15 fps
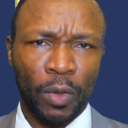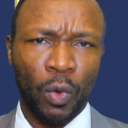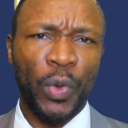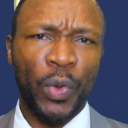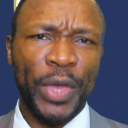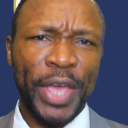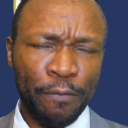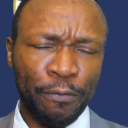
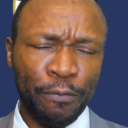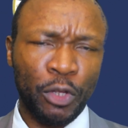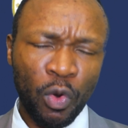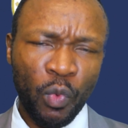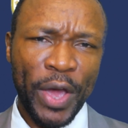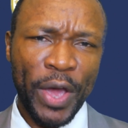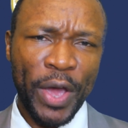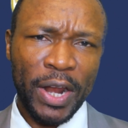We have
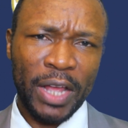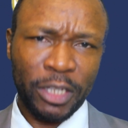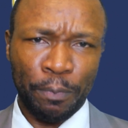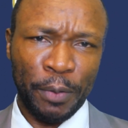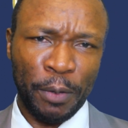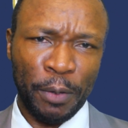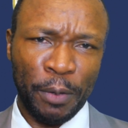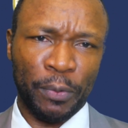done well as a
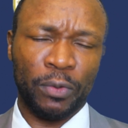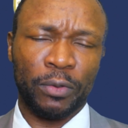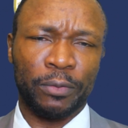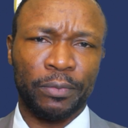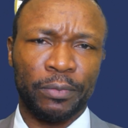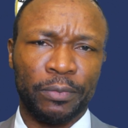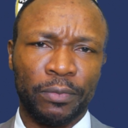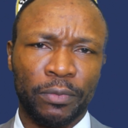people,
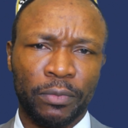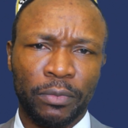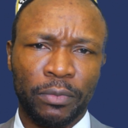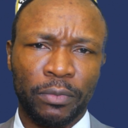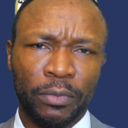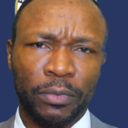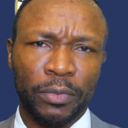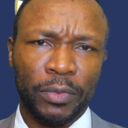
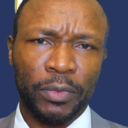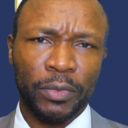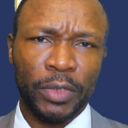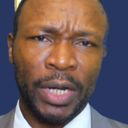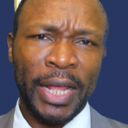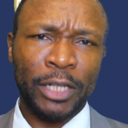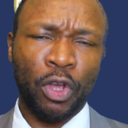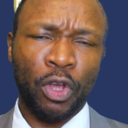and
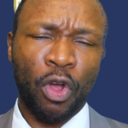let's